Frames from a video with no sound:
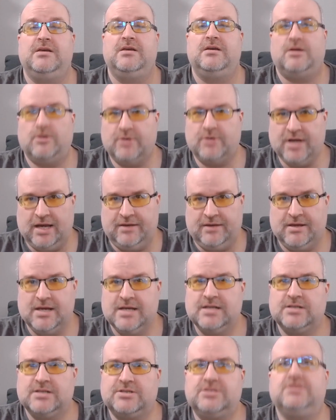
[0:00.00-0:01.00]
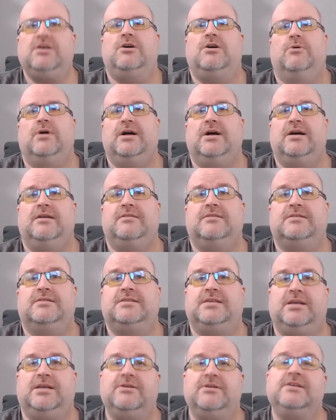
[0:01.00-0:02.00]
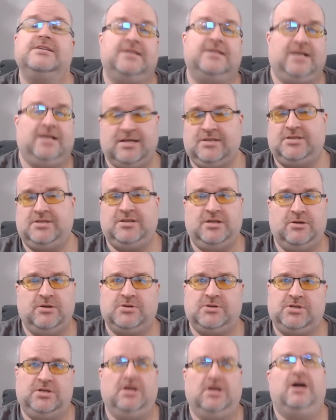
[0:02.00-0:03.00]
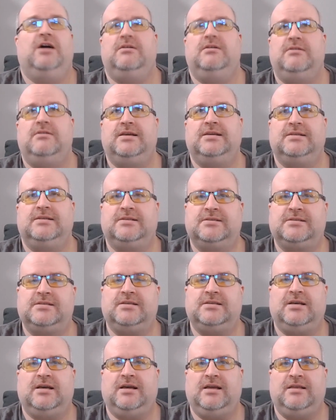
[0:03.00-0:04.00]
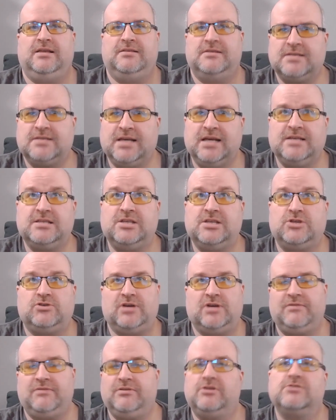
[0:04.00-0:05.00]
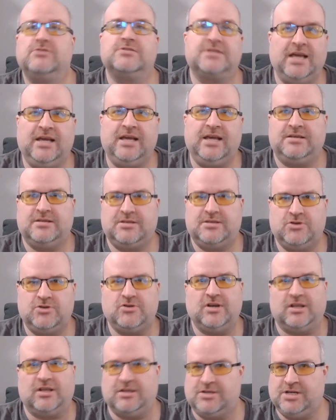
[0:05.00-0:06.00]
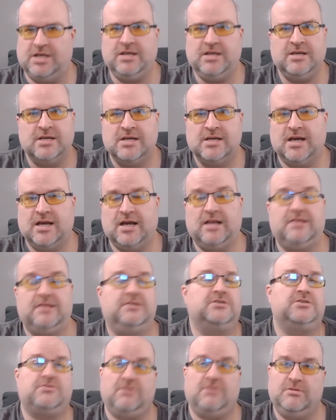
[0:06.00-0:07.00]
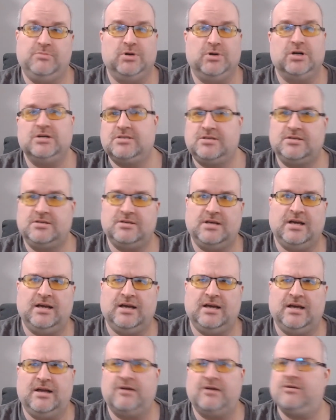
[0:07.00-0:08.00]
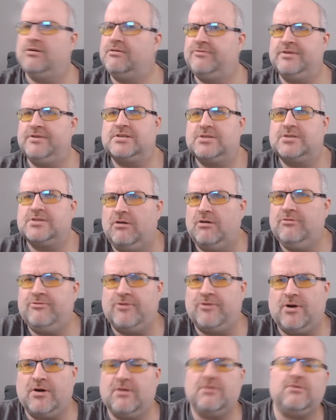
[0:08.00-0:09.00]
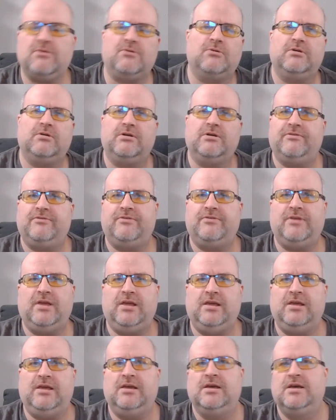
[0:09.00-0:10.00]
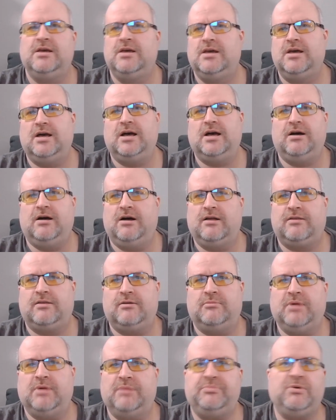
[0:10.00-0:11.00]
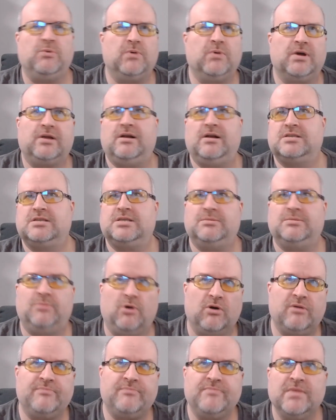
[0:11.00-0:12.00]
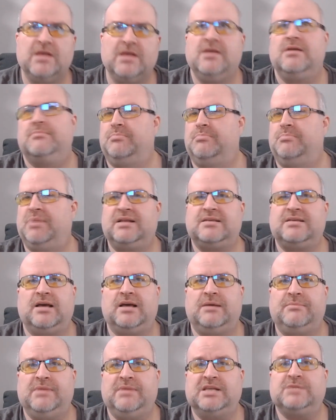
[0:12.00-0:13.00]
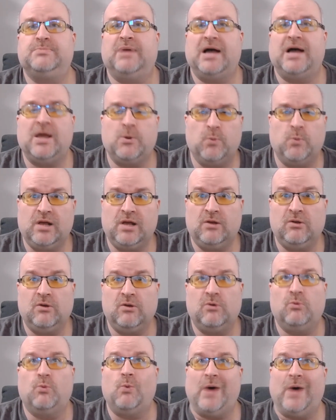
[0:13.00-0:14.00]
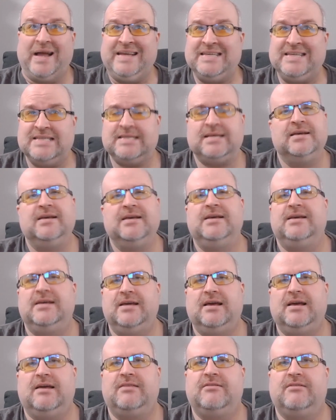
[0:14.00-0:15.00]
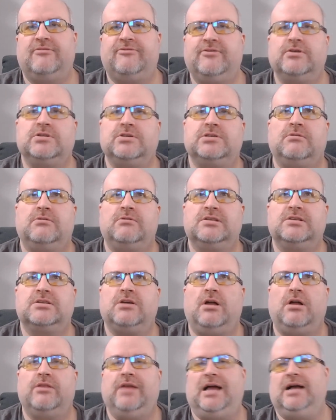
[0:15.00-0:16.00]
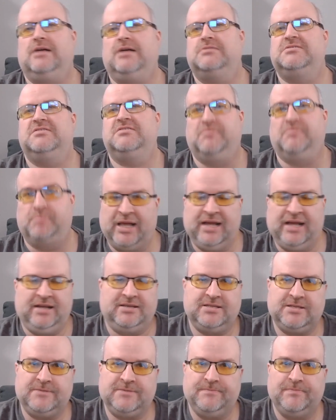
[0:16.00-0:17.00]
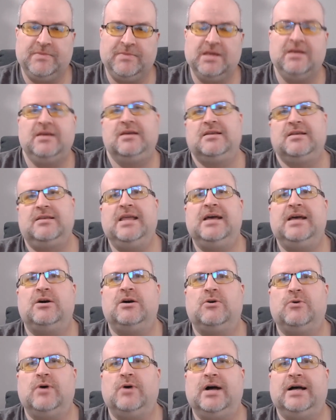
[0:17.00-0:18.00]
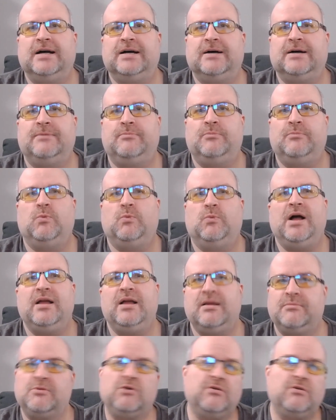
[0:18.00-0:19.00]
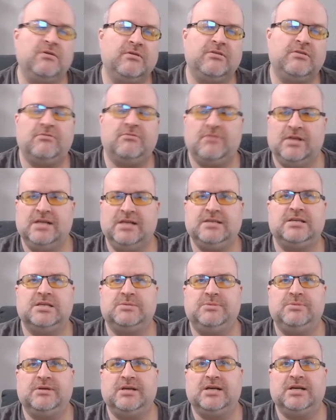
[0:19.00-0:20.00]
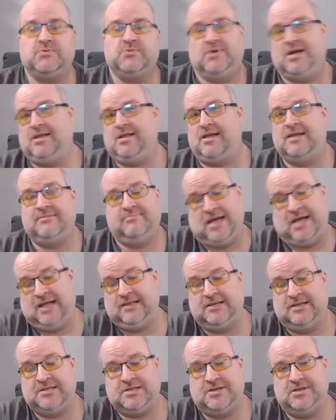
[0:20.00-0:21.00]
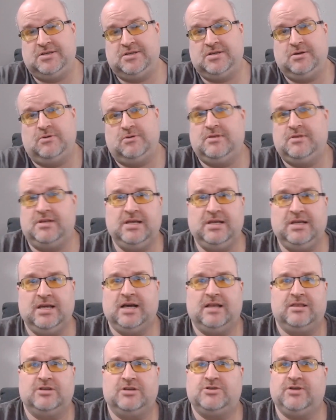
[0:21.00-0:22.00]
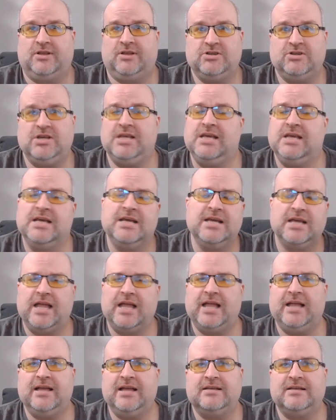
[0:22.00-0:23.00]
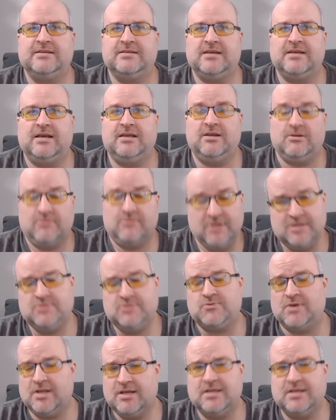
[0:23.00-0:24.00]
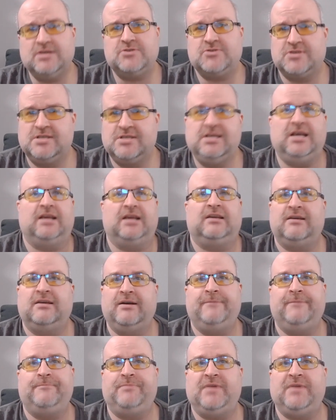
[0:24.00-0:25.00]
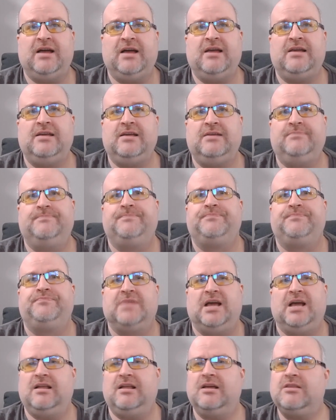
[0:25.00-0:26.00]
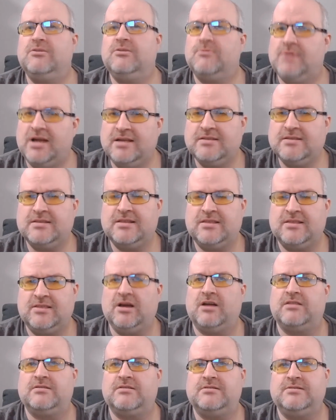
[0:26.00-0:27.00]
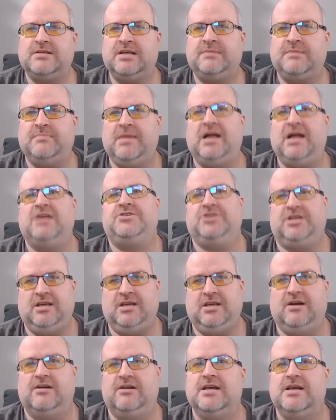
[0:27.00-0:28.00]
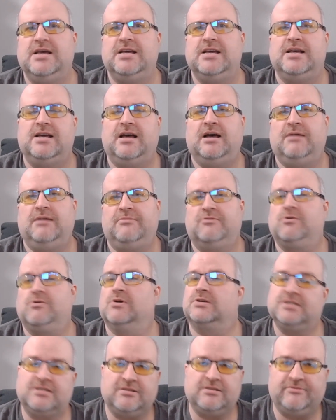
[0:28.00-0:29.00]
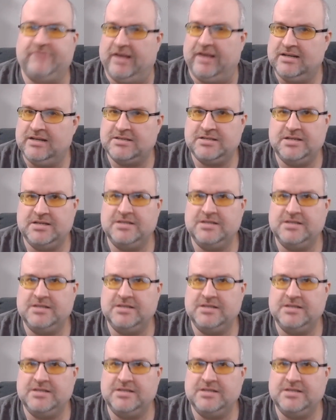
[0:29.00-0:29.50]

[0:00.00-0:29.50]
Okay, so the series, as you saw, is in this case the Traveler's Gate trilogy. There's three books. I don't know if it's so far or if the author might be working on some more, but it's by Will Wight. And the first story is called The House of Blades. Now, why I'm going through this is because, well, I listened to the trilogy, and you know, it is really interesting. I like the way that the author did magic here. Of course, it's a fantasy